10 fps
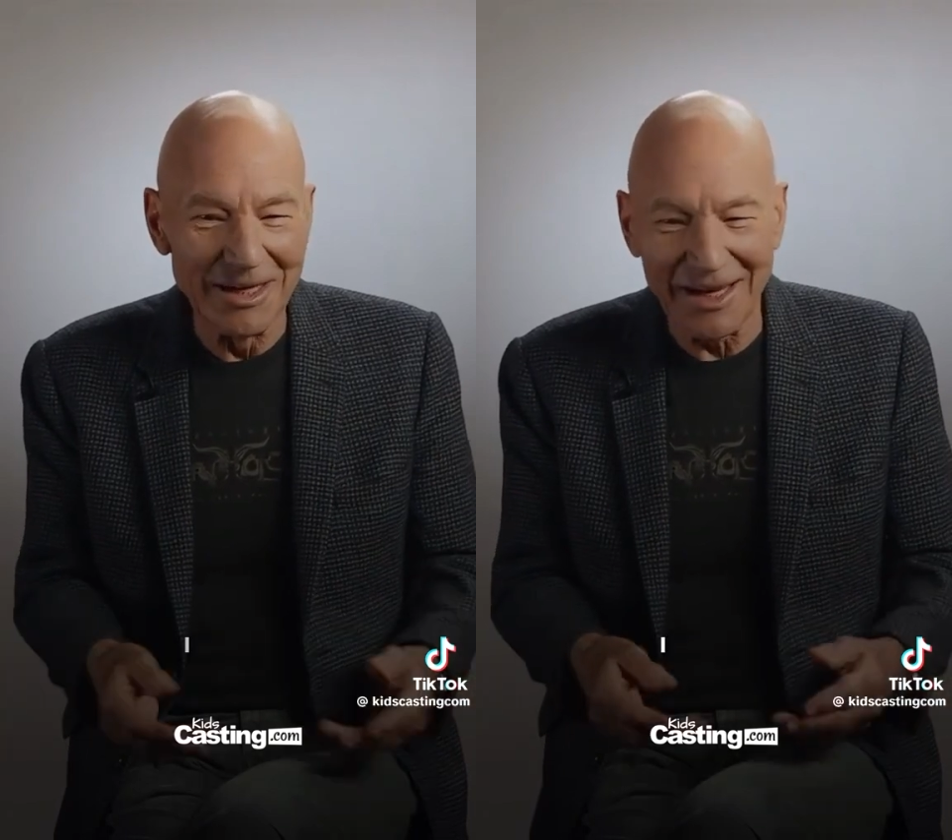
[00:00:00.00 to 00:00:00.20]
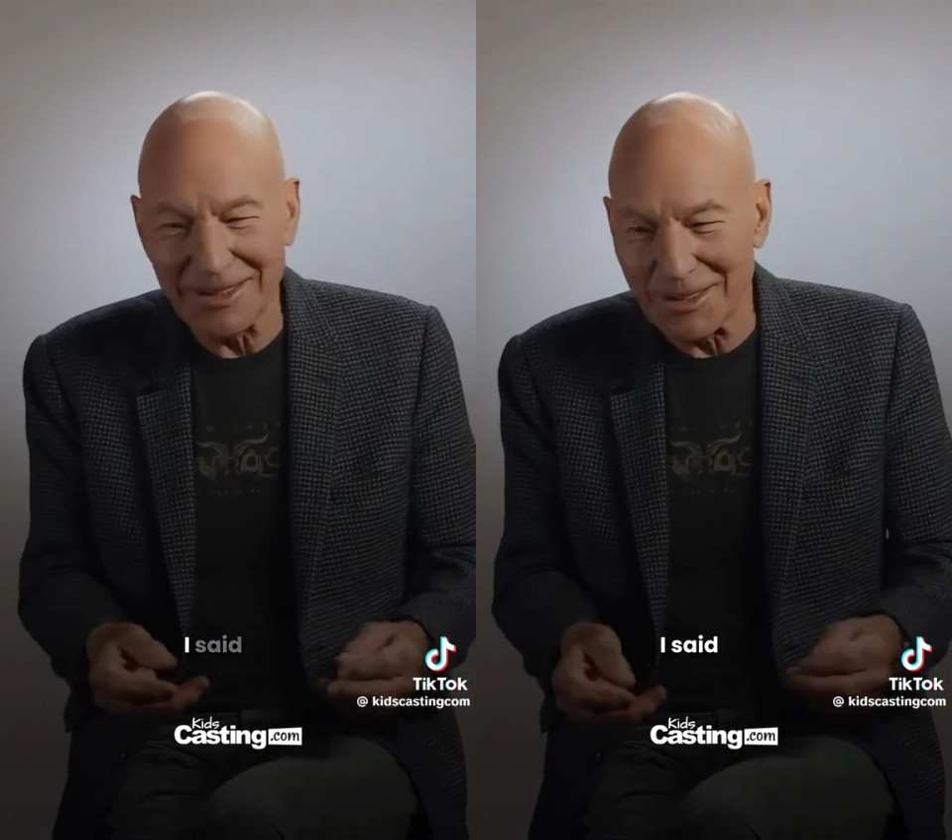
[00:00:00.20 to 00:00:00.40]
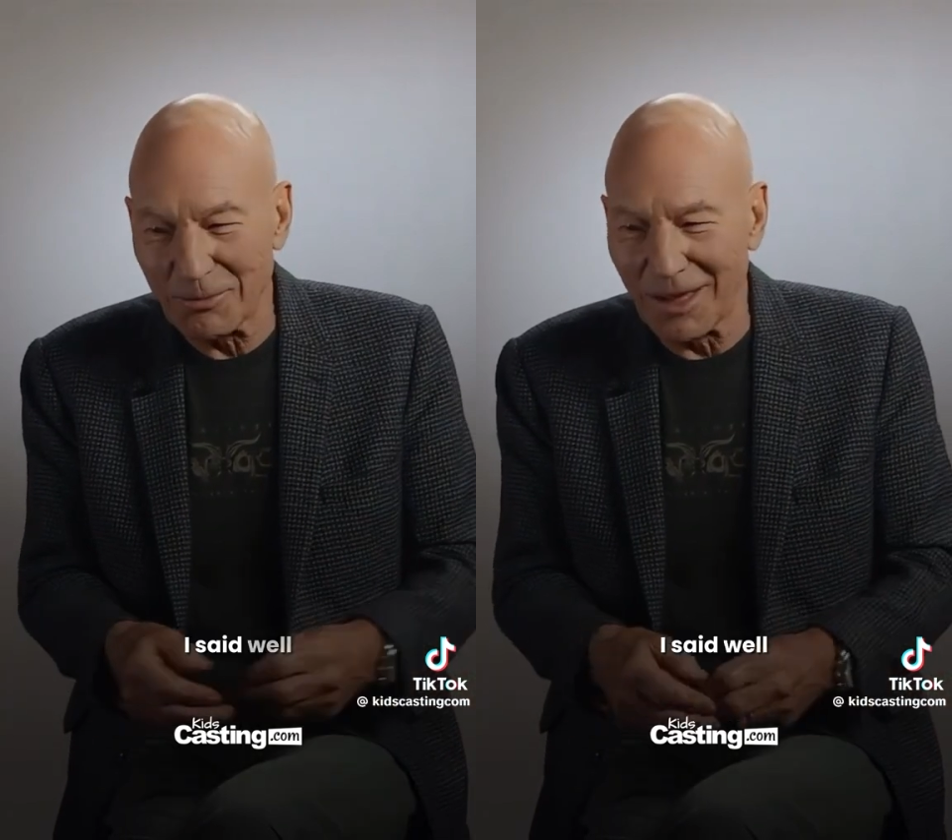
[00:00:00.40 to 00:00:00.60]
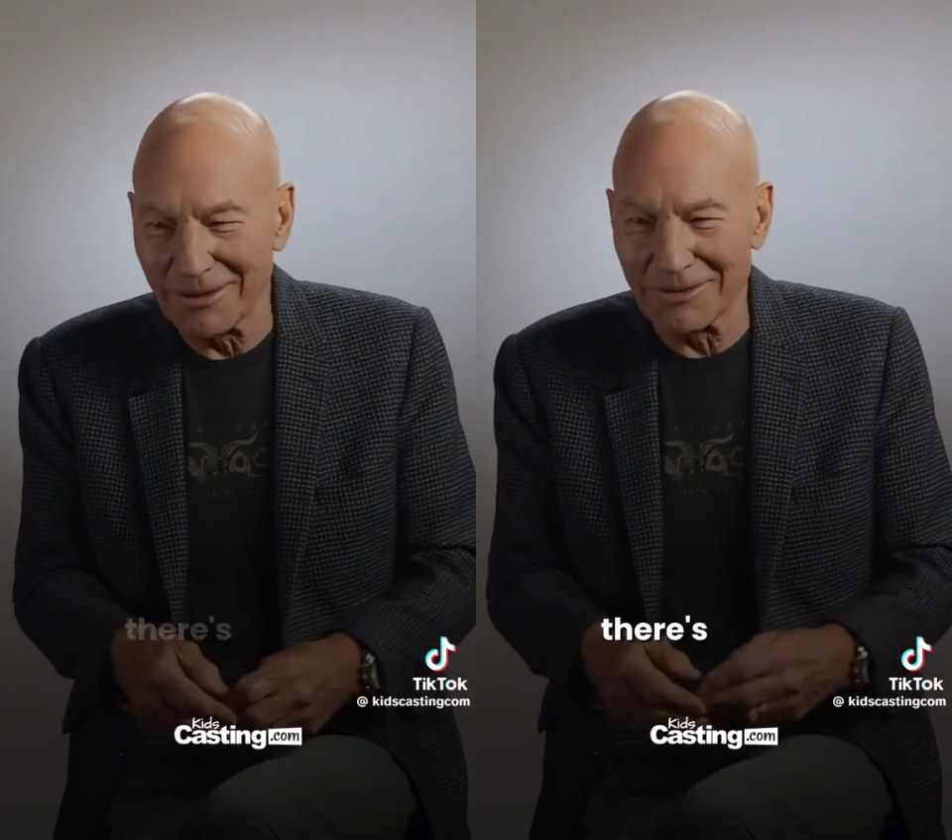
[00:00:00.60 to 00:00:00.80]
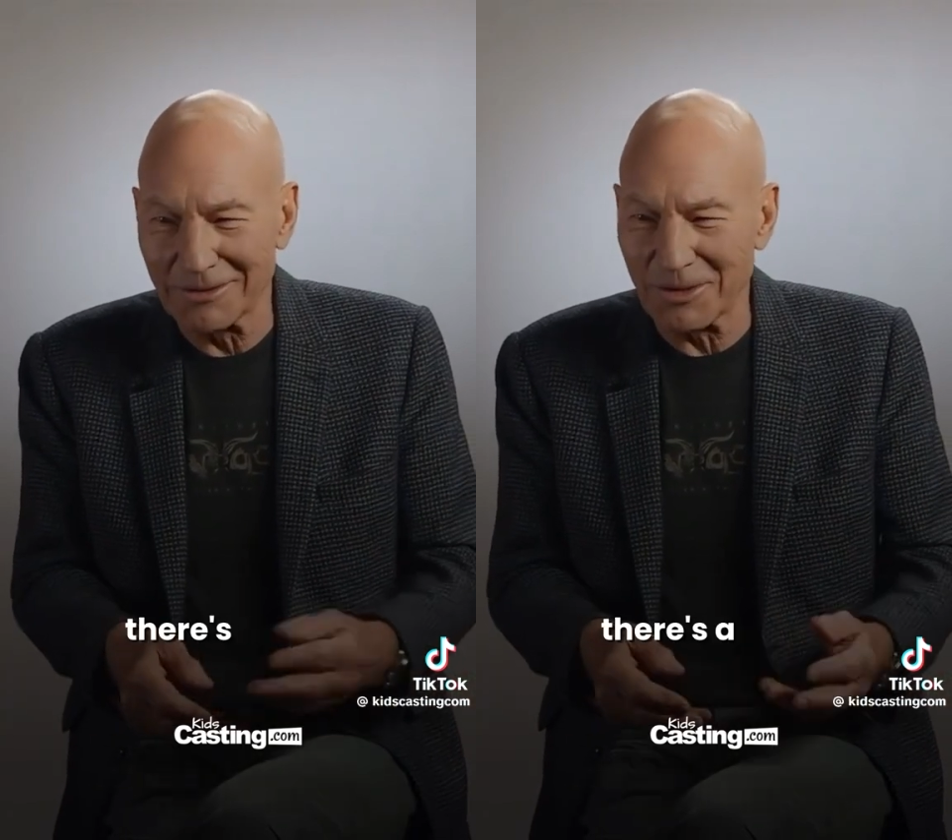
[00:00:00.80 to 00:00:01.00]
I said, well,
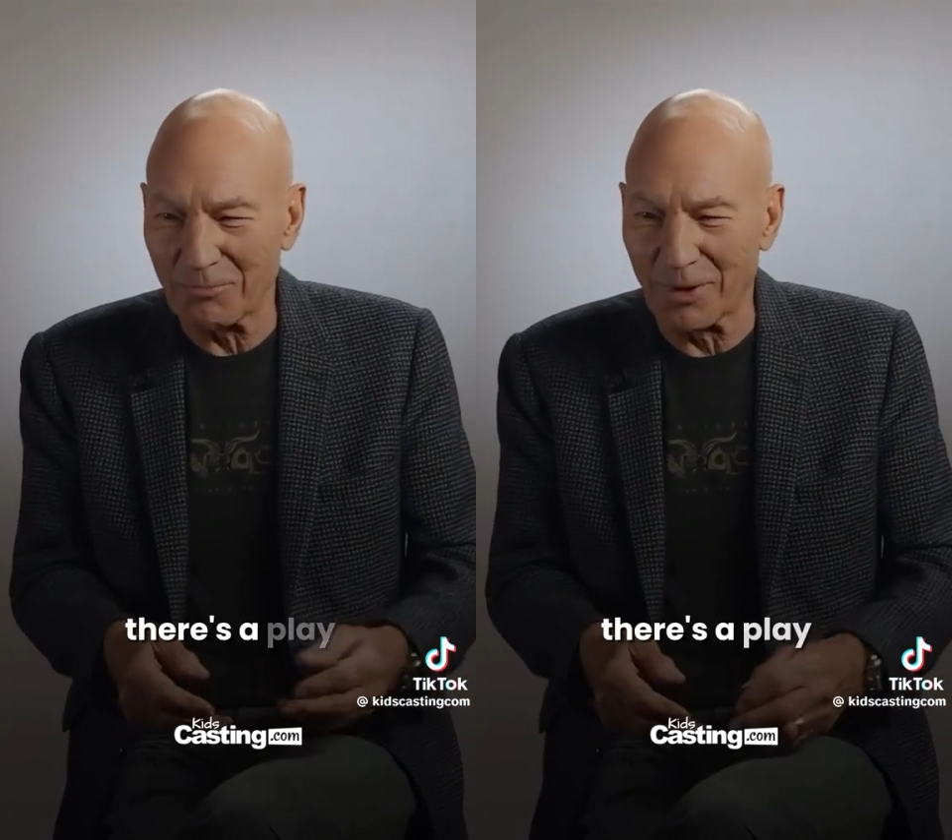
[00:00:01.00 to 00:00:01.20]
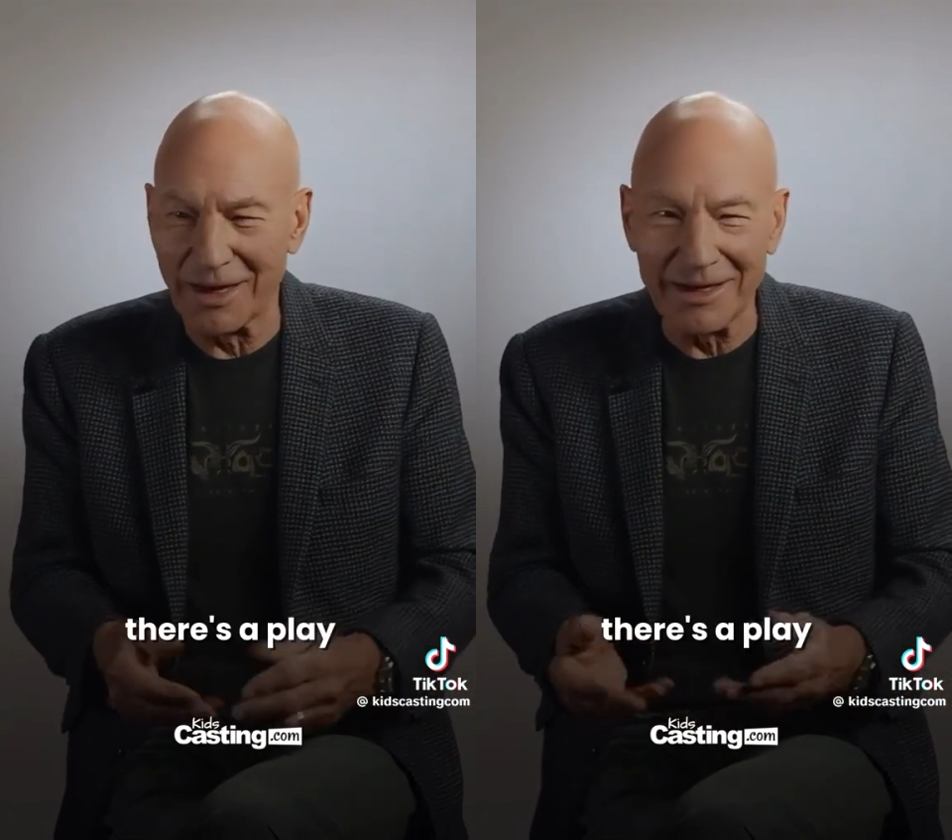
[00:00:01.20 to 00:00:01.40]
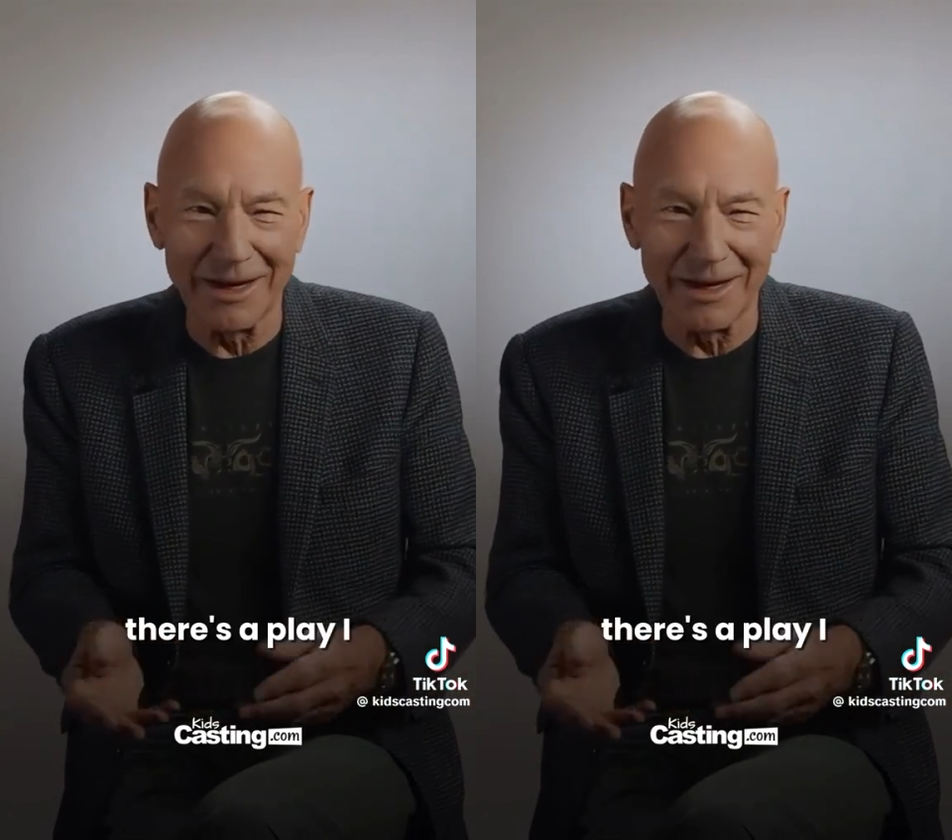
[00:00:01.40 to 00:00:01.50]
there's a play.